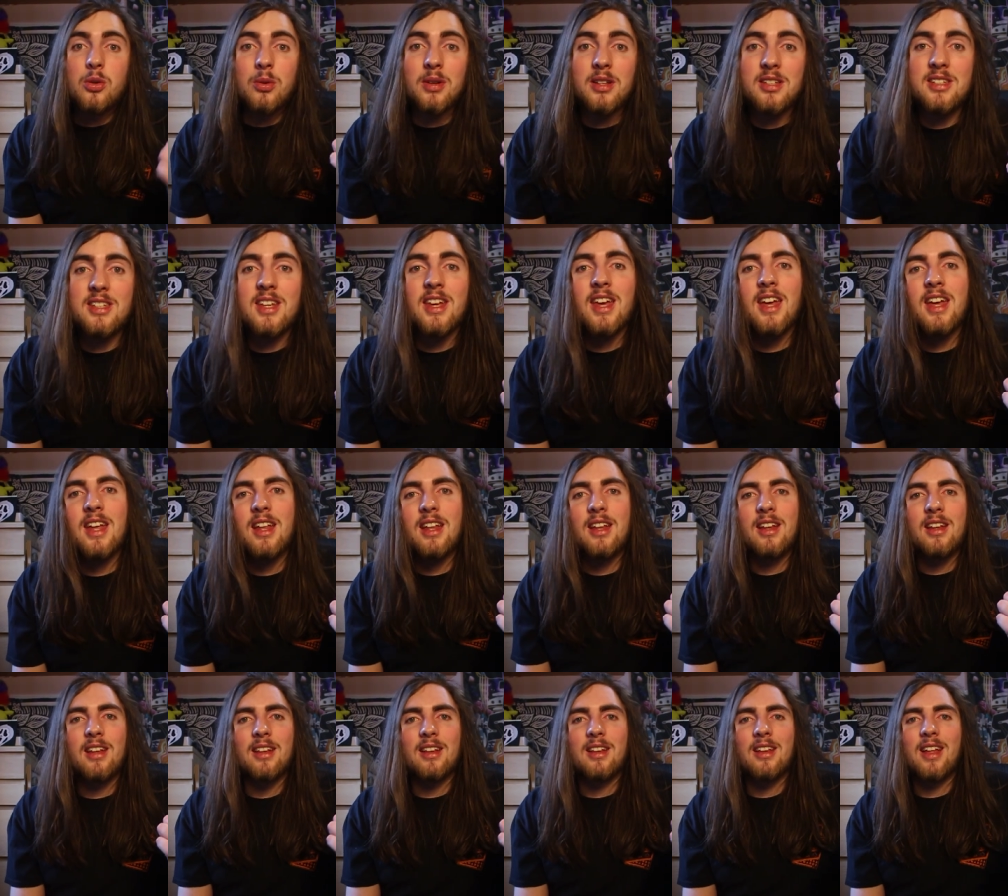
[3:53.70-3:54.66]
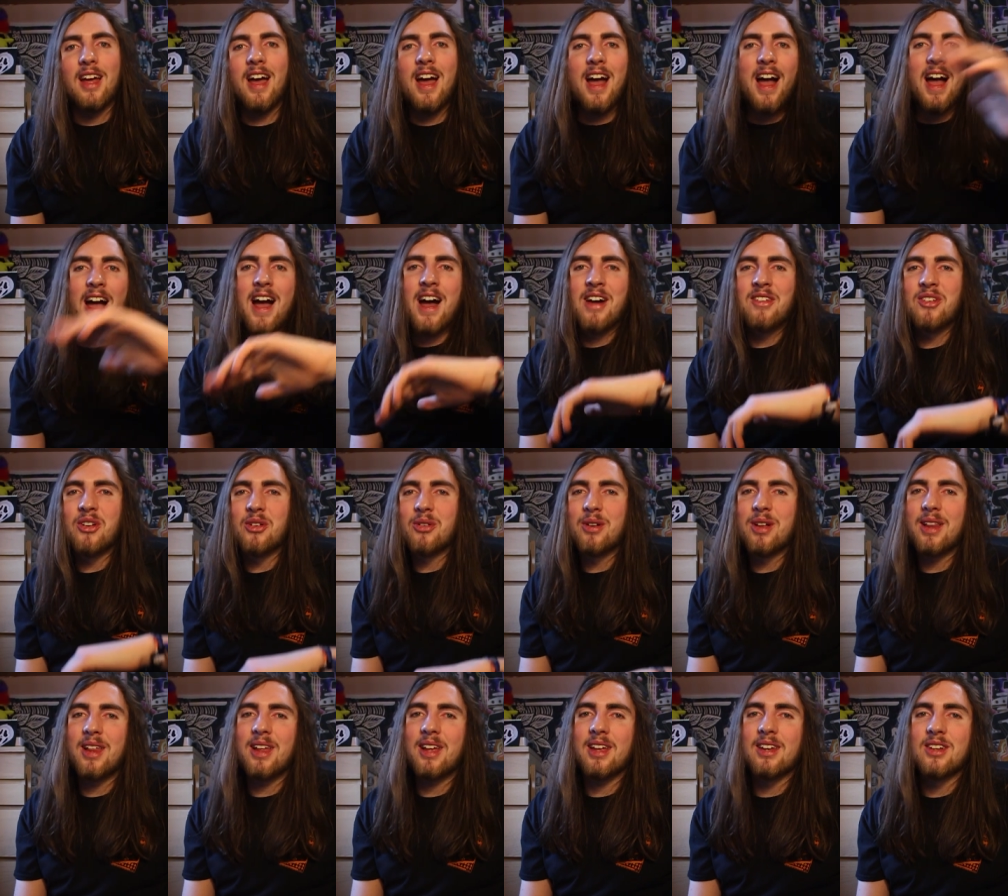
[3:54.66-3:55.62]
Do you want to see it? Ah, I'm not
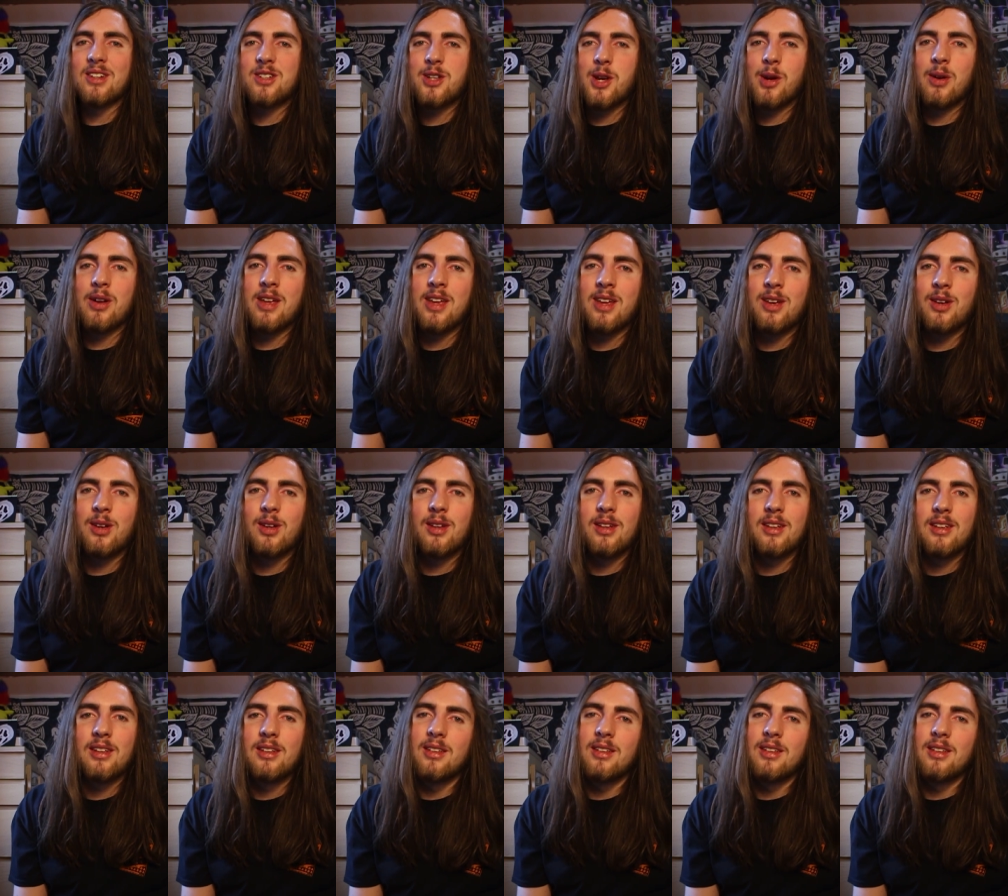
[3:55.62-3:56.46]
really going to show it you.